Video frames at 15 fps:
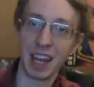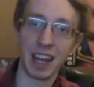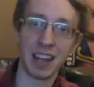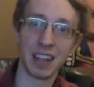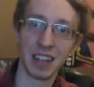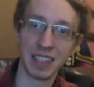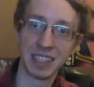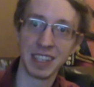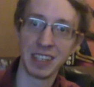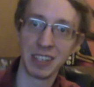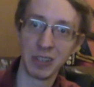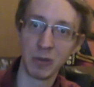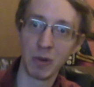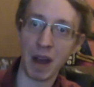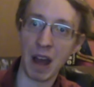and listen
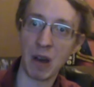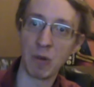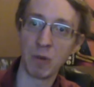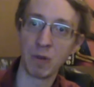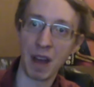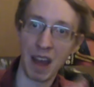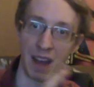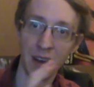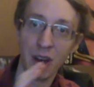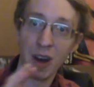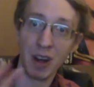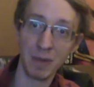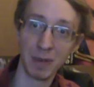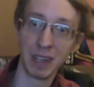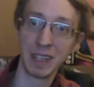to how
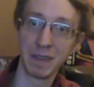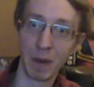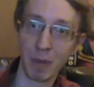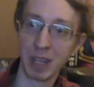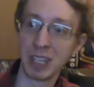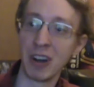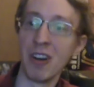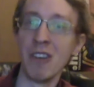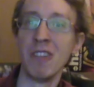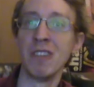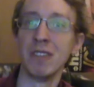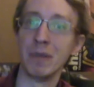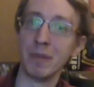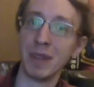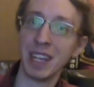unbelievably
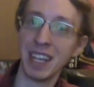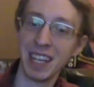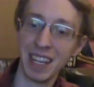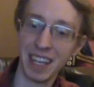calm